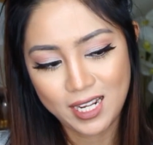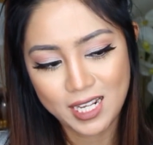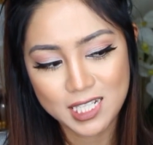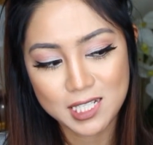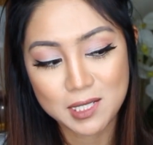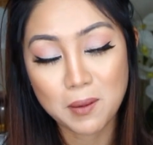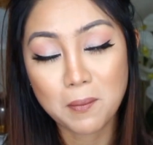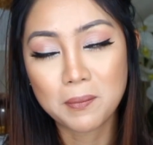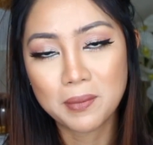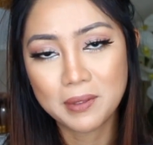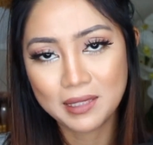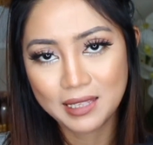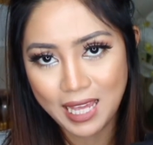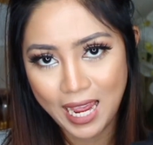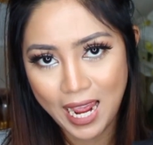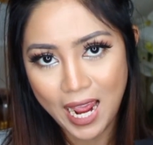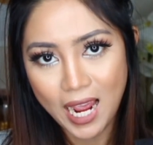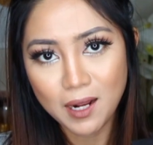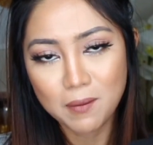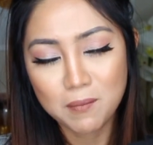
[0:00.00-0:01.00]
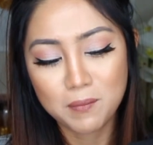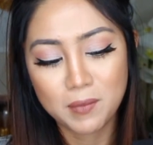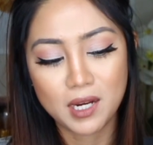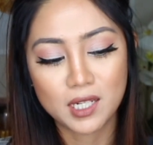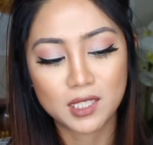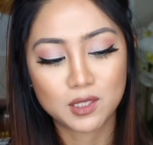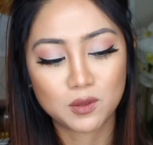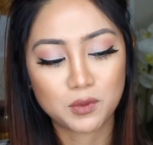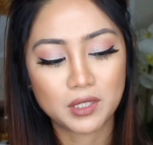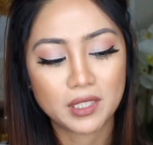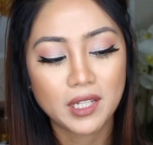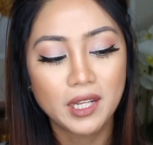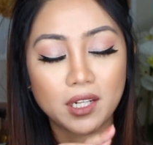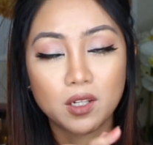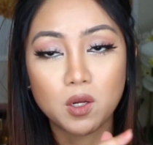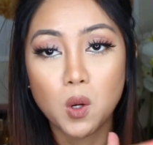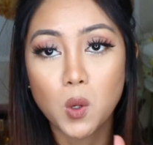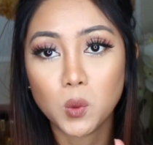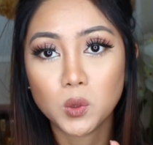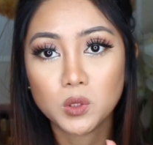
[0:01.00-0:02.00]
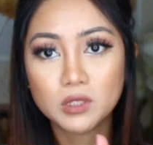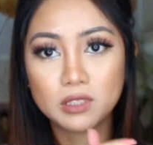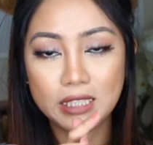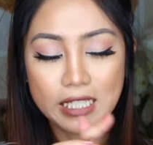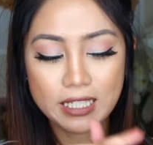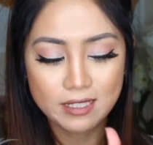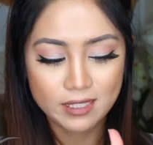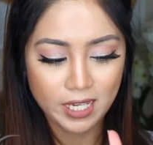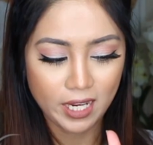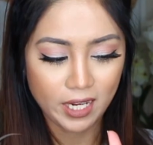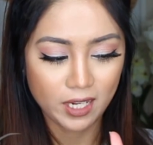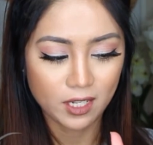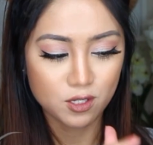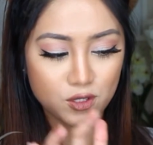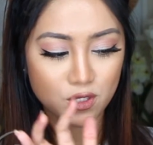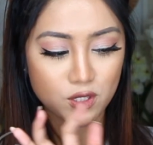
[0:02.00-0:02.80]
It's black but with a gold detail.